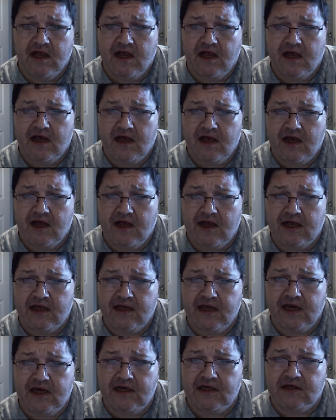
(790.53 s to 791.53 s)

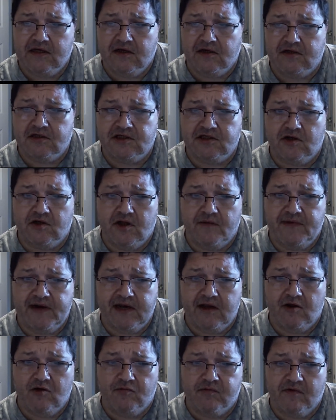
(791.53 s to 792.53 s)
Again, consult a
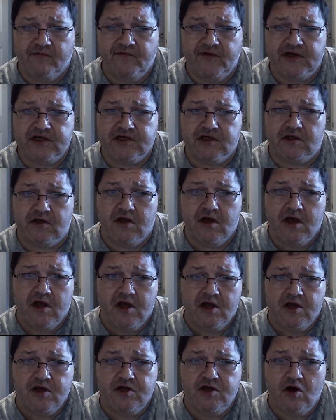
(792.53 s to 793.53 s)
medical professional.
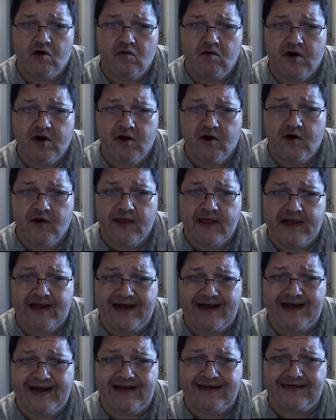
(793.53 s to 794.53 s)
Yoga
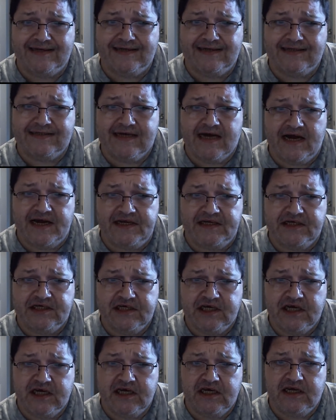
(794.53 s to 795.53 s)
and Tai
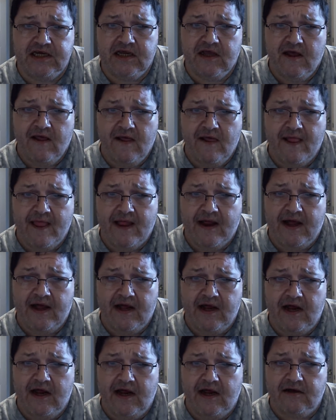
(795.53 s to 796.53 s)
Chi,
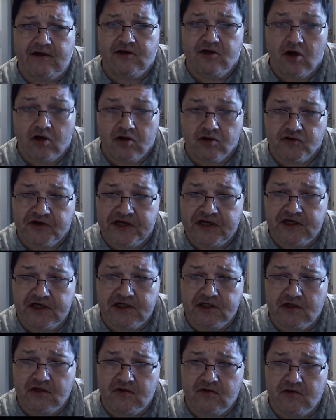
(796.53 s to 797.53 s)

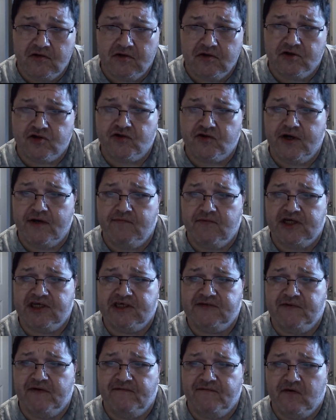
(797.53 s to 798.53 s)
non-traditional treatments,
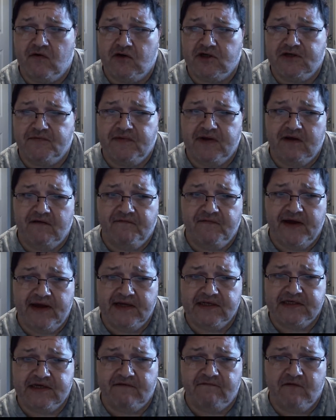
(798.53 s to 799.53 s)
but thought to be
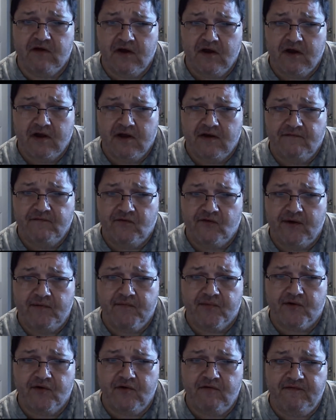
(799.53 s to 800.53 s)
effective for
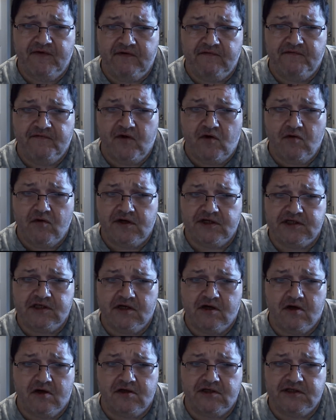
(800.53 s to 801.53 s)
improving focus
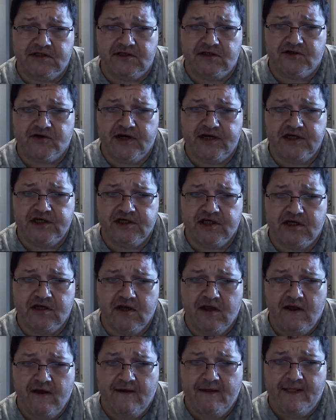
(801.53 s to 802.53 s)
and concentration,
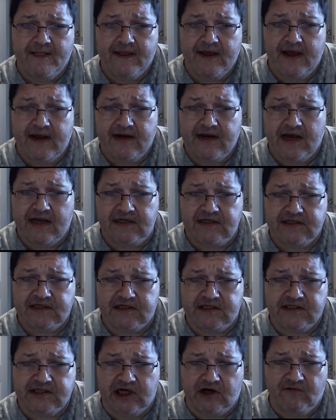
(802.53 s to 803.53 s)

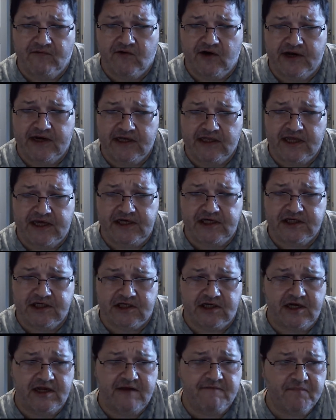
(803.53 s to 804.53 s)
enhancing self-regulation
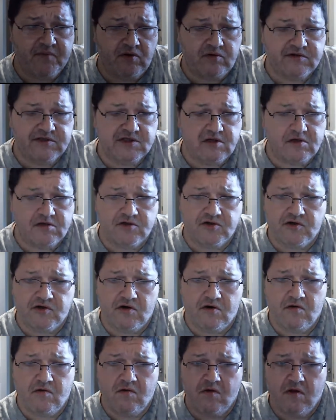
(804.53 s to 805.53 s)
and impulse
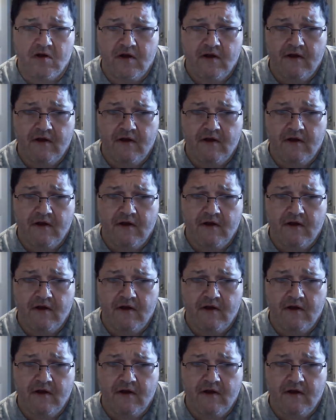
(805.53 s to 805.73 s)
control,